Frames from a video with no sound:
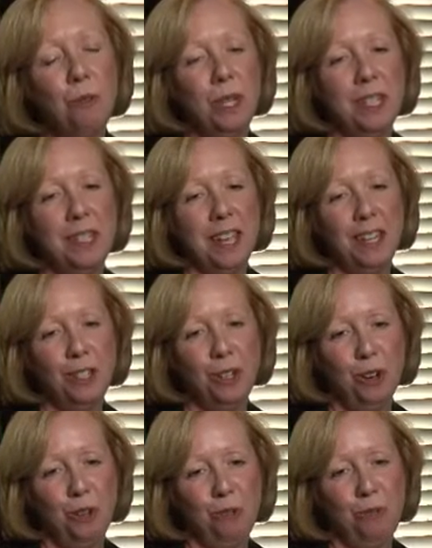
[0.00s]
We decided
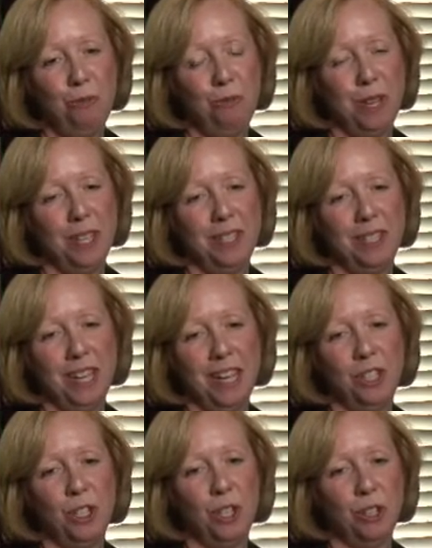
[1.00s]
to go with
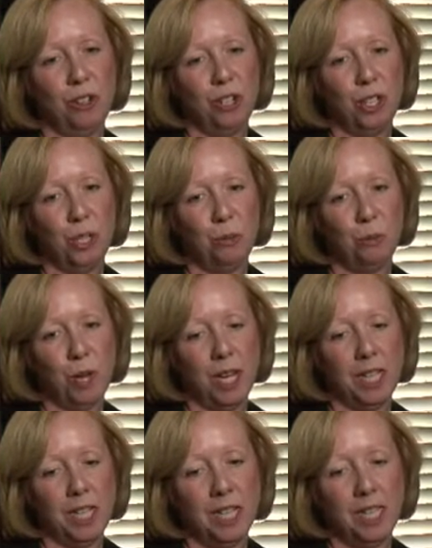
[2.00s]
Sage Intergy
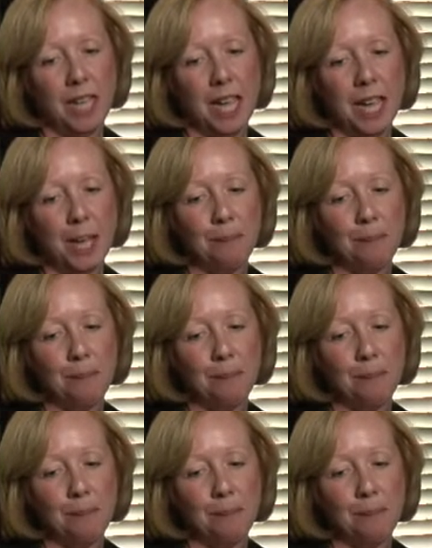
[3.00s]
Suite